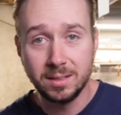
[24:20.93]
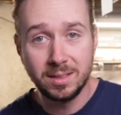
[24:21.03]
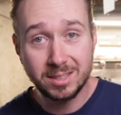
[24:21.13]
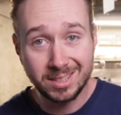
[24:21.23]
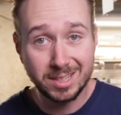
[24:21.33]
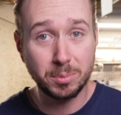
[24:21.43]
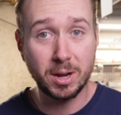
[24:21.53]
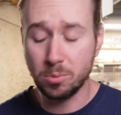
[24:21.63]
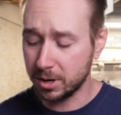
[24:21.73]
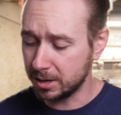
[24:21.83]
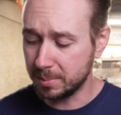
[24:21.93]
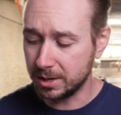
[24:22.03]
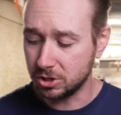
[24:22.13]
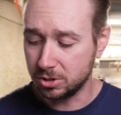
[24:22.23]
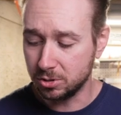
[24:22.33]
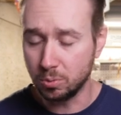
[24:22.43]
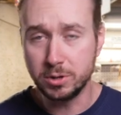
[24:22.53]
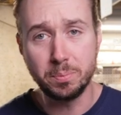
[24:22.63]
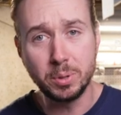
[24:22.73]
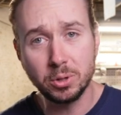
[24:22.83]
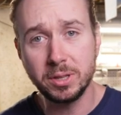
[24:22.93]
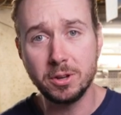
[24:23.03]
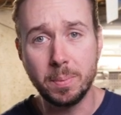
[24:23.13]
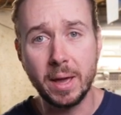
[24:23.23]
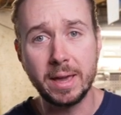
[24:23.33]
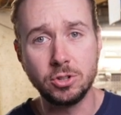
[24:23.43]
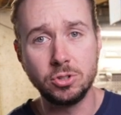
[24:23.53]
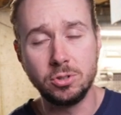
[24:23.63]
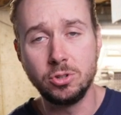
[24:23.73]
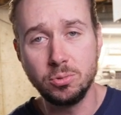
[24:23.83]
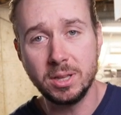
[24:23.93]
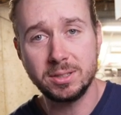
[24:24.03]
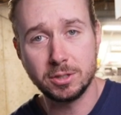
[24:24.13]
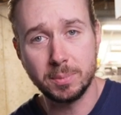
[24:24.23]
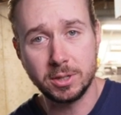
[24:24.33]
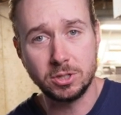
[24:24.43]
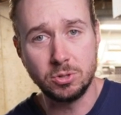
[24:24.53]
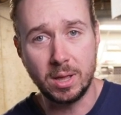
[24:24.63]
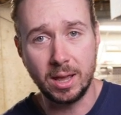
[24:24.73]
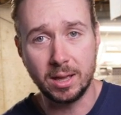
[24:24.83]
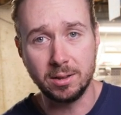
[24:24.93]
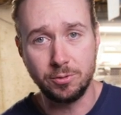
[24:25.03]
This is something I wanted to mention too. When you're building your bike, do this as much as you can.